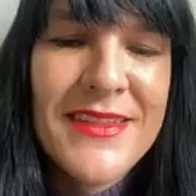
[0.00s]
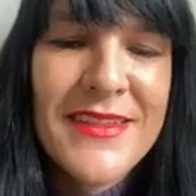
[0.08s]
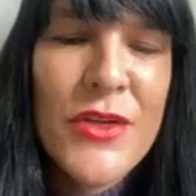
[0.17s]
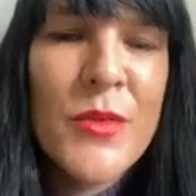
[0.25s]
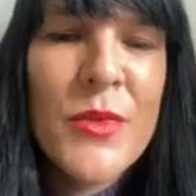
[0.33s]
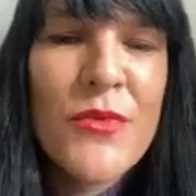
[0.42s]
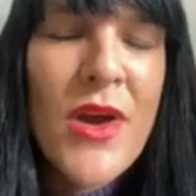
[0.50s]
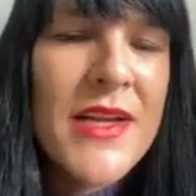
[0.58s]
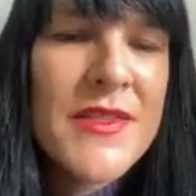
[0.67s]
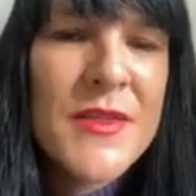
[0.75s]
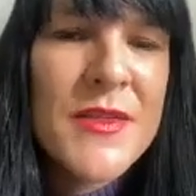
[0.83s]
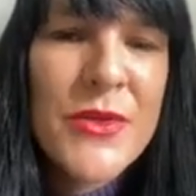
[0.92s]
human
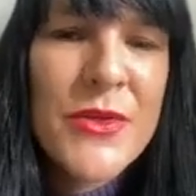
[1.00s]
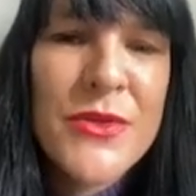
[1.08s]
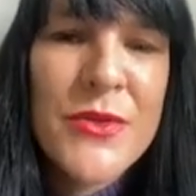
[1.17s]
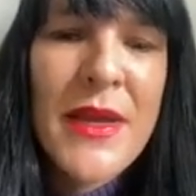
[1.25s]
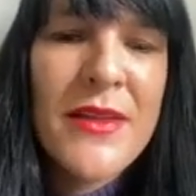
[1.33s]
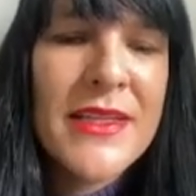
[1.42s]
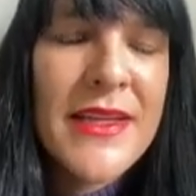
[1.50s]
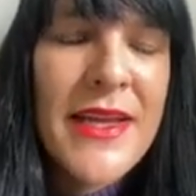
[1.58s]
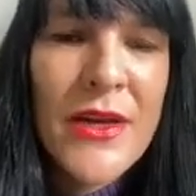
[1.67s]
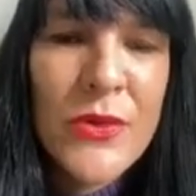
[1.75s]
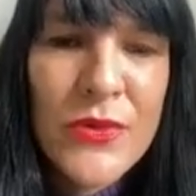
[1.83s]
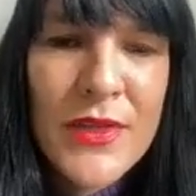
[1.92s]
rights, spirituality,
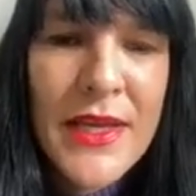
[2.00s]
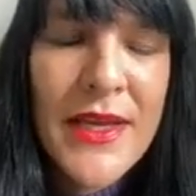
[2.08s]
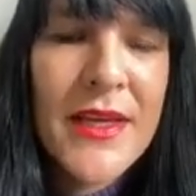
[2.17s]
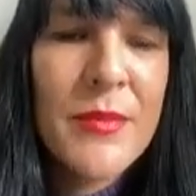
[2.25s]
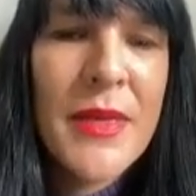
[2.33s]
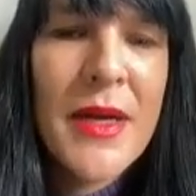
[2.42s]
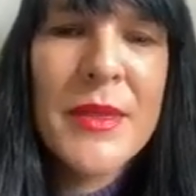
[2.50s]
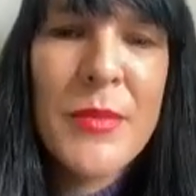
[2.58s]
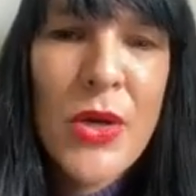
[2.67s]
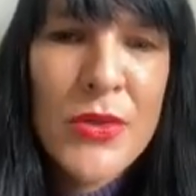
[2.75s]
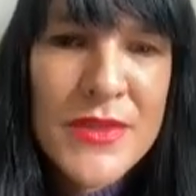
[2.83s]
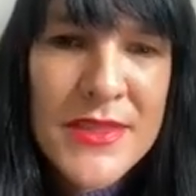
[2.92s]
healthcare, public
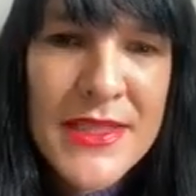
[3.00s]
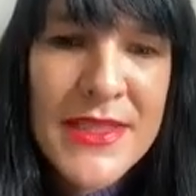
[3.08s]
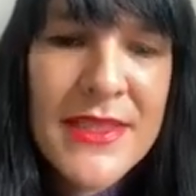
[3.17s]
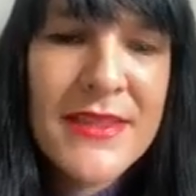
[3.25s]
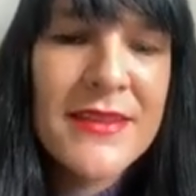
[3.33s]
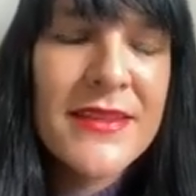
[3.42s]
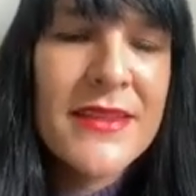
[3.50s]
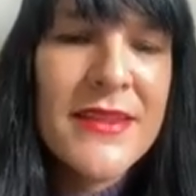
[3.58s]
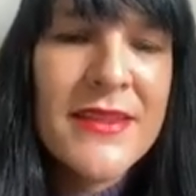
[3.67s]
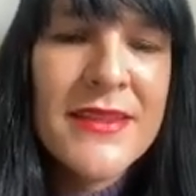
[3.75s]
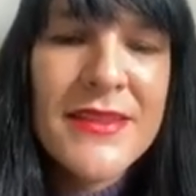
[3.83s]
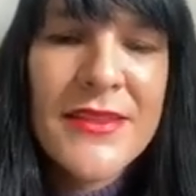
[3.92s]
policy,
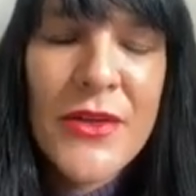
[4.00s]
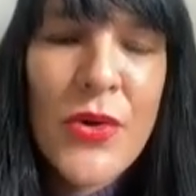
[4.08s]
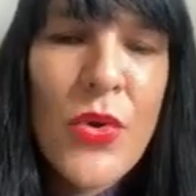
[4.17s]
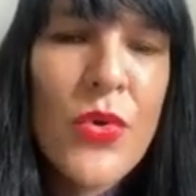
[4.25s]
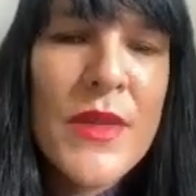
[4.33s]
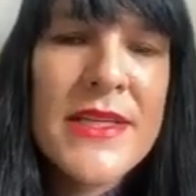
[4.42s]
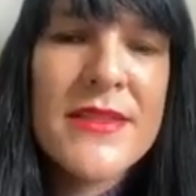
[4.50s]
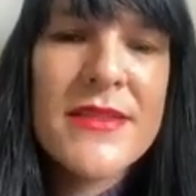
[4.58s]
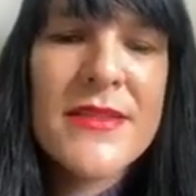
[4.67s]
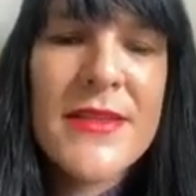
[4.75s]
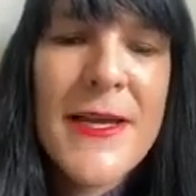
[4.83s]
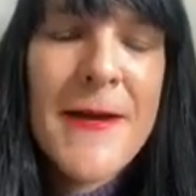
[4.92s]
all these